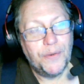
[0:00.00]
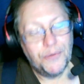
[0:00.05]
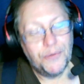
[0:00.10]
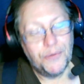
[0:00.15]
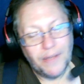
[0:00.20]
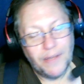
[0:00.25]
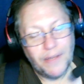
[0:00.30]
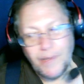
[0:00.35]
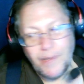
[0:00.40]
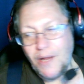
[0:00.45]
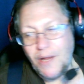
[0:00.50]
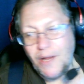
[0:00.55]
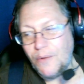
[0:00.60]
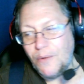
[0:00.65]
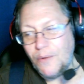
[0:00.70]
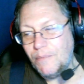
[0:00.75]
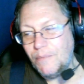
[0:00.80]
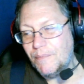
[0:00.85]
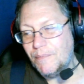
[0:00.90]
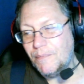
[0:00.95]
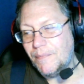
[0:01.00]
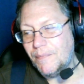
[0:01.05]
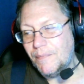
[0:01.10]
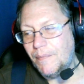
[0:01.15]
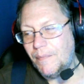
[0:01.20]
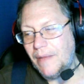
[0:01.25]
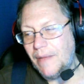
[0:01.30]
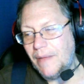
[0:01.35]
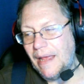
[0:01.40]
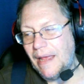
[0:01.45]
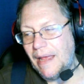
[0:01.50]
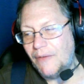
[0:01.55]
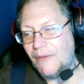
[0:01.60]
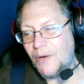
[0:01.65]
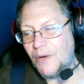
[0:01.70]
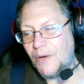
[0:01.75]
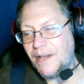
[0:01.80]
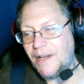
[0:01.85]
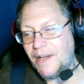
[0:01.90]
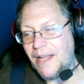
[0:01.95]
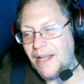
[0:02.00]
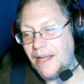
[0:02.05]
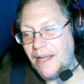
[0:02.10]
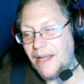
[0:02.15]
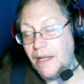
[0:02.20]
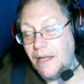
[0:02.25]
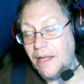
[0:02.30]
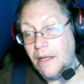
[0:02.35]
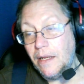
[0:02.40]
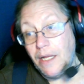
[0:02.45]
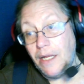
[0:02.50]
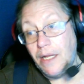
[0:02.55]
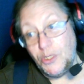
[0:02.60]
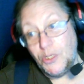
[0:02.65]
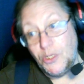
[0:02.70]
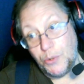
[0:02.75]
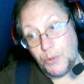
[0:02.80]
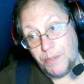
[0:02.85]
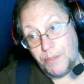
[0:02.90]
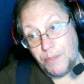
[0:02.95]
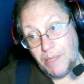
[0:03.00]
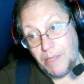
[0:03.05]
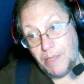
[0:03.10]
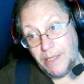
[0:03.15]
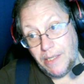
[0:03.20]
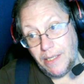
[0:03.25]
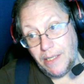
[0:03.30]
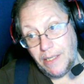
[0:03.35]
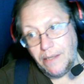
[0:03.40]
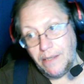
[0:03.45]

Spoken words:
let me know. Have a great day. Enjoy your Monday.